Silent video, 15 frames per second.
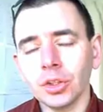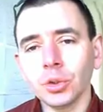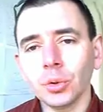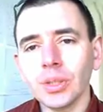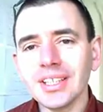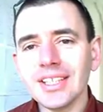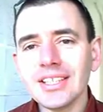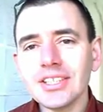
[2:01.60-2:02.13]
you
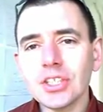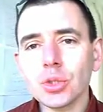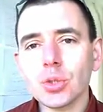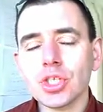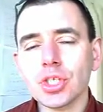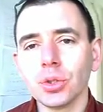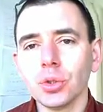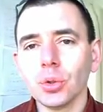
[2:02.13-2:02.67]
know, in any
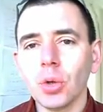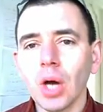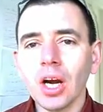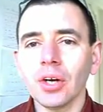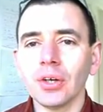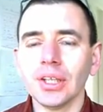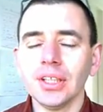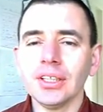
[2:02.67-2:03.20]
situation you
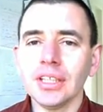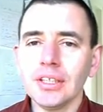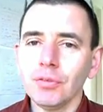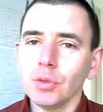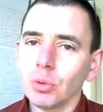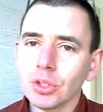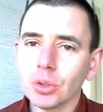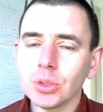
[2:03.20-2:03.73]
are in,
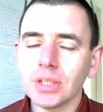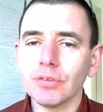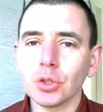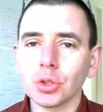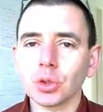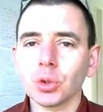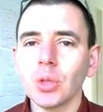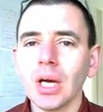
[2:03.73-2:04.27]
if you want to give
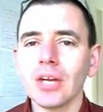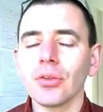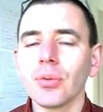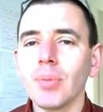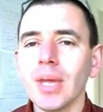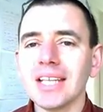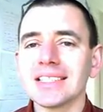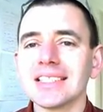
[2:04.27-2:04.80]
it a try,
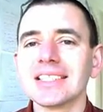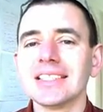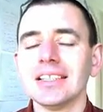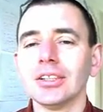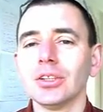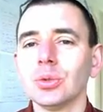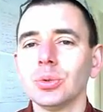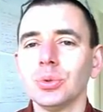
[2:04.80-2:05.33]
the best
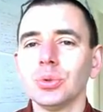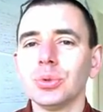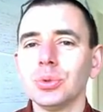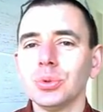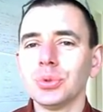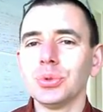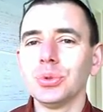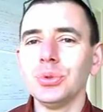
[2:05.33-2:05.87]
thing to,
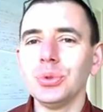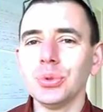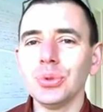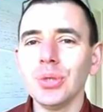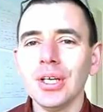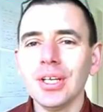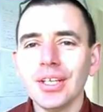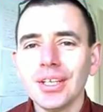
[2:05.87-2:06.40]
to, to
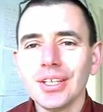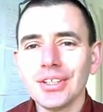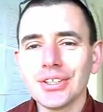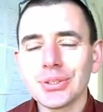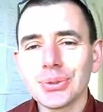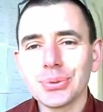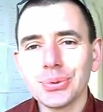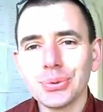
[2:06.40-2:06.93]
do
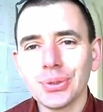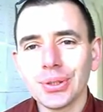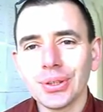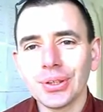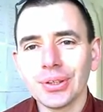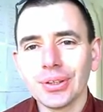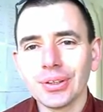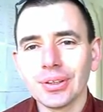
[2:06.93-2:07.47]
is to,
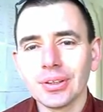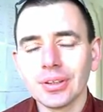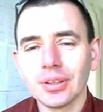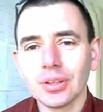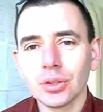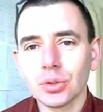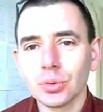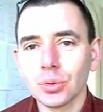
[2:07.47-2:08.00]

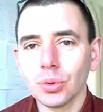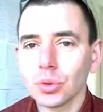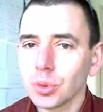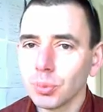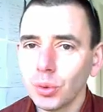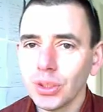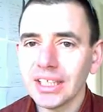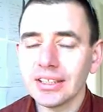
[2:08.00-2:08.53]
uh, to,
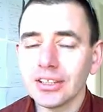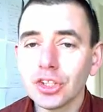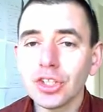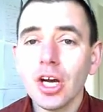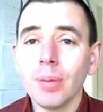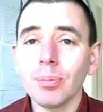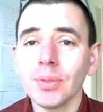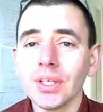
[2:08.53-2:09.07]
to bring in
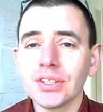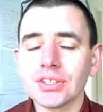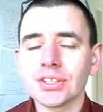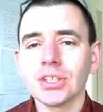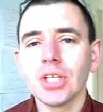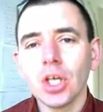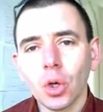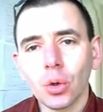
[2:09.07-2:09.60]

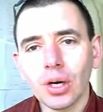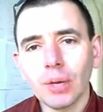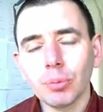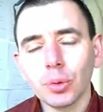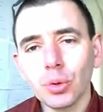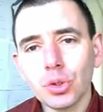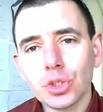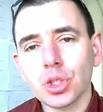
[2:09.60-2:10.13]
topics or
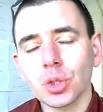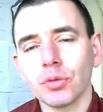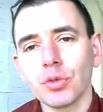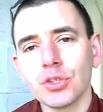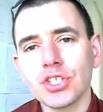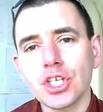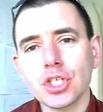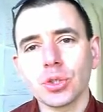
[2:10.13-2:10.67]
approach a
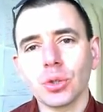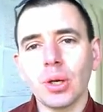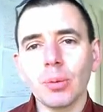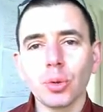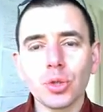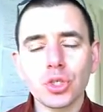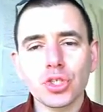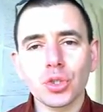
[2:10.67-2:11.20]
conversation
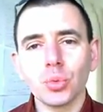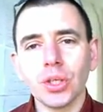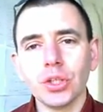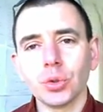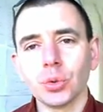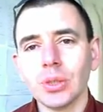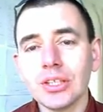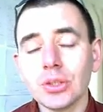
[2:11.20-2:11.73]
or approach the way
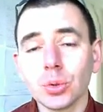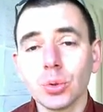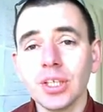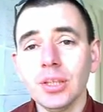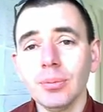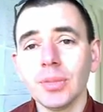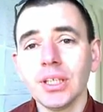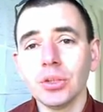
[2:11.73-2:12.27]
you relate to
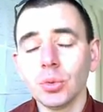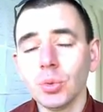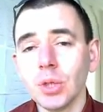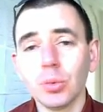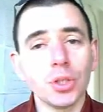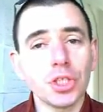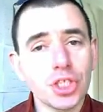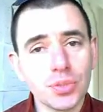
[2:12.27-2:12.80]
him in a
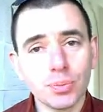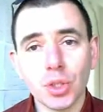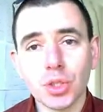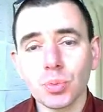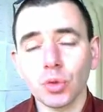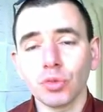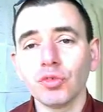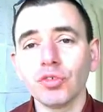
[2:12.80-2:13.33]
way which is
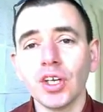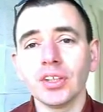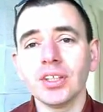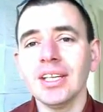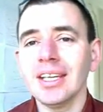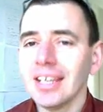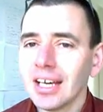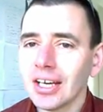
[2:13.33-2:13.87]
much more
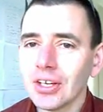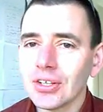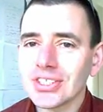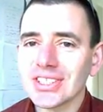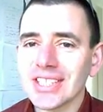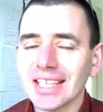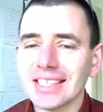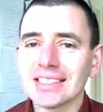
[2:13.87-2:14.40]
fun, uh,
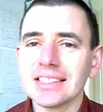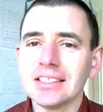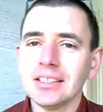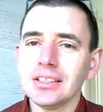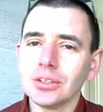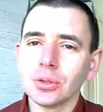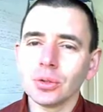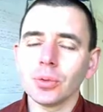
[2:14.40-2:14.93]

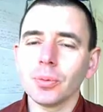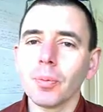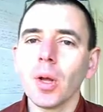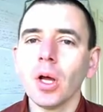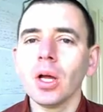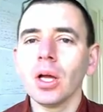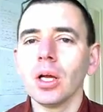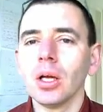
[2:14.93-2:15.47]
sexy, you know,
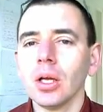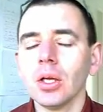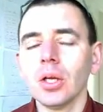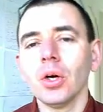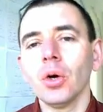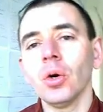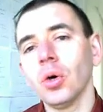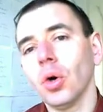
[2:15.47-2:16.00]

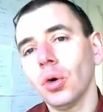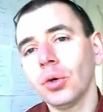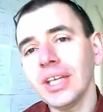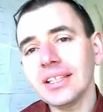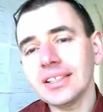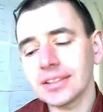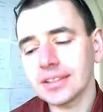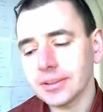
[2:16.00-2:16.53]
uh,
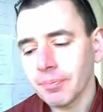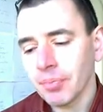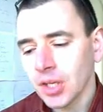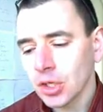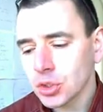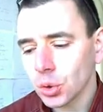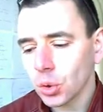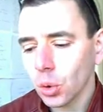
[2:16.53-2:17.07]
oriented.
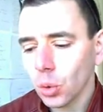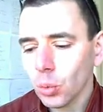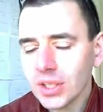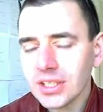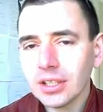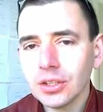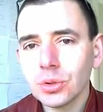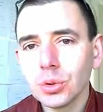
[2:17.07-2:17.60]
So
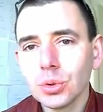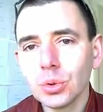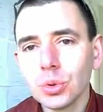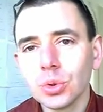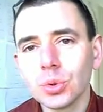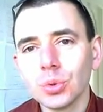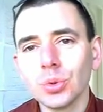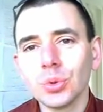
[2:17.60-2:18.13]
what can you
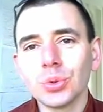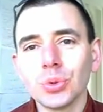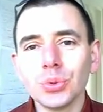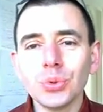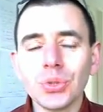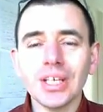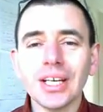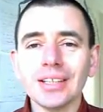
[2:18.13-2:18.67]
do to,
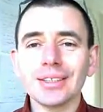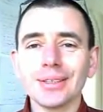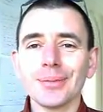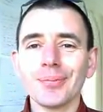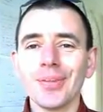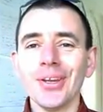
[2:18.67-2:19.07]
to do that,